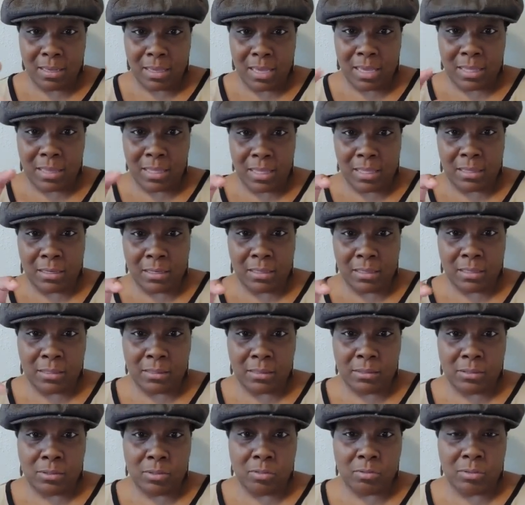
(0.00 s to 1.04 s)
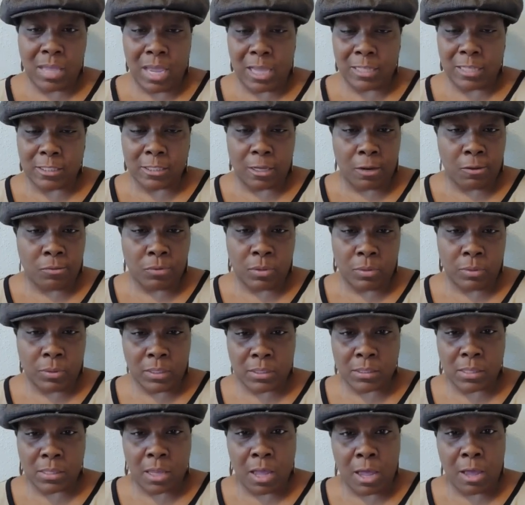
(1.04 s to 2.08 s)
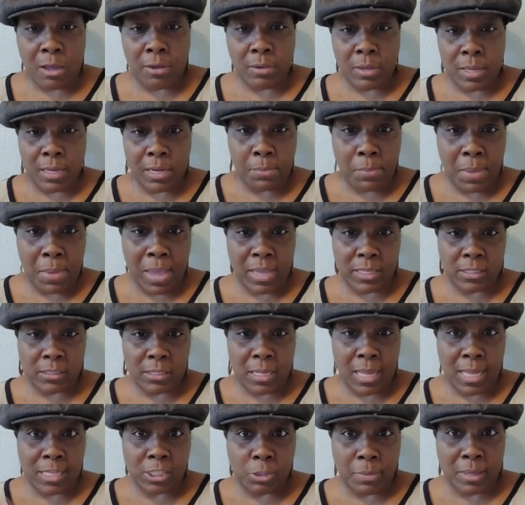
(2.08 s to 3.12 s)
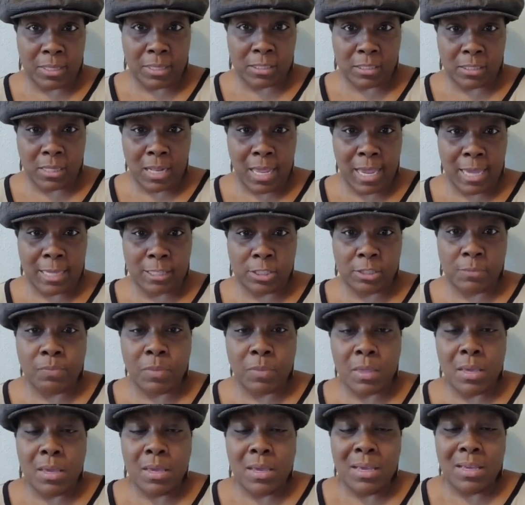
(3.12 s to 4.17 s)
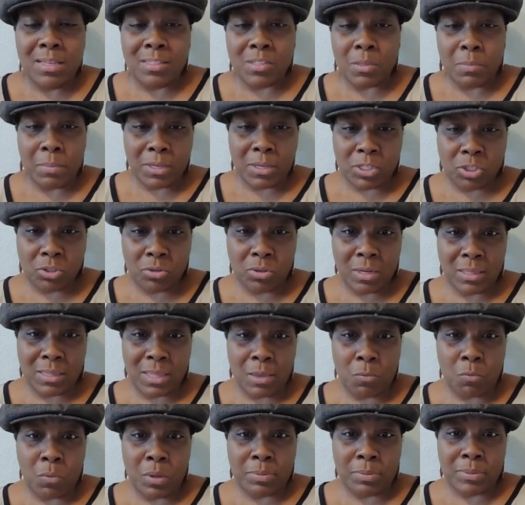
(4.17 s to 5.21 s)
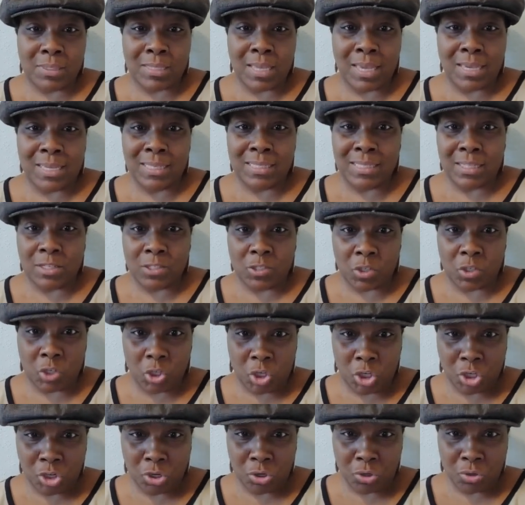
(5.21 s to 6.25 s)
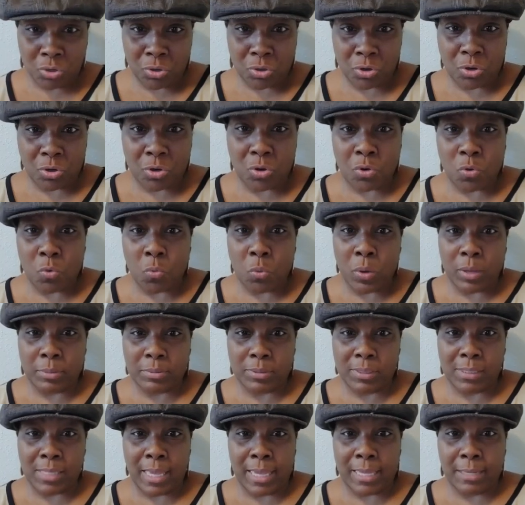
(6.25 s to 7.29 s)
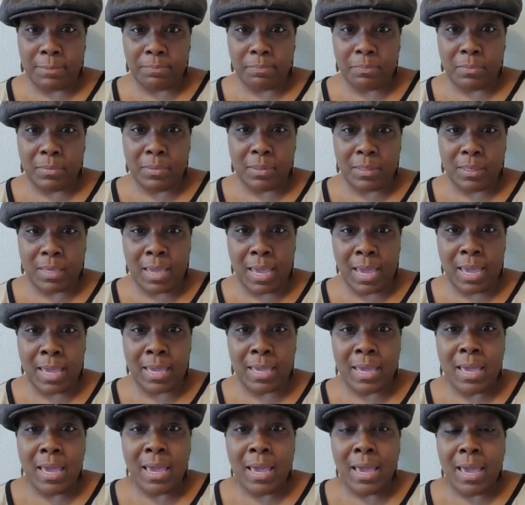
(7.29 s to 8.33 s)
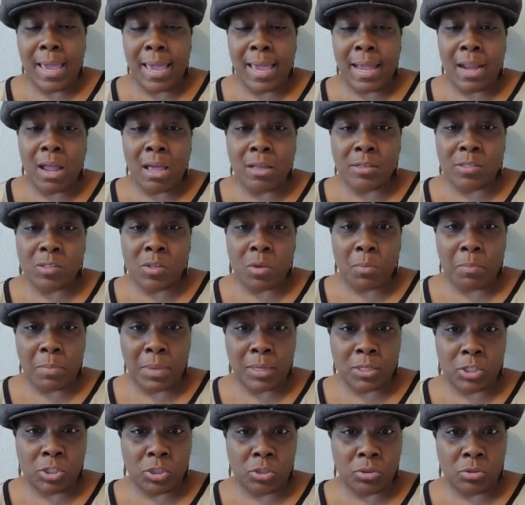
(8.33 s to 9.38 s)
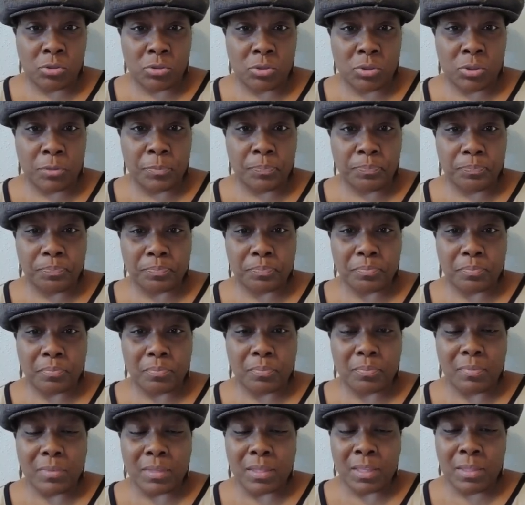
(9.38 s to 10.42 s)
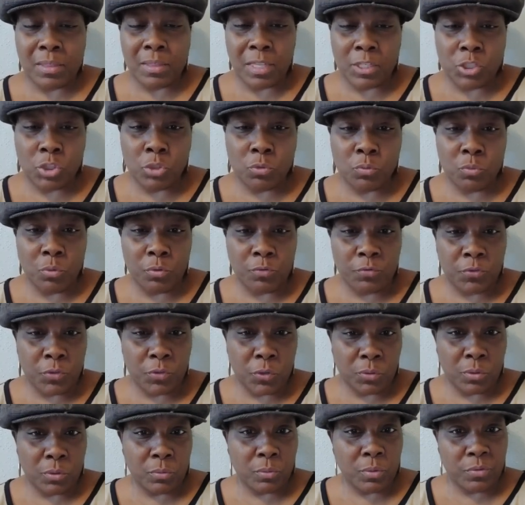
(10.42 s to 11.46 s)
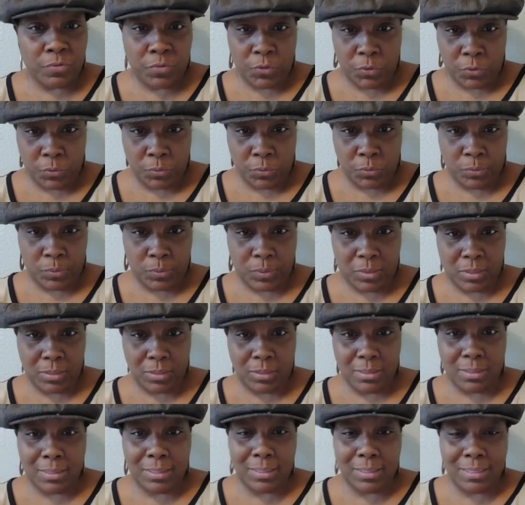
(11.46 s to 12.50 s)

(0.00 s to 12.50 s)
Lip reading: and then the little 2 dots. I don't know what it's called, and the //. So make sure that website is a secure website. Okay. And also make sure that you review the reviews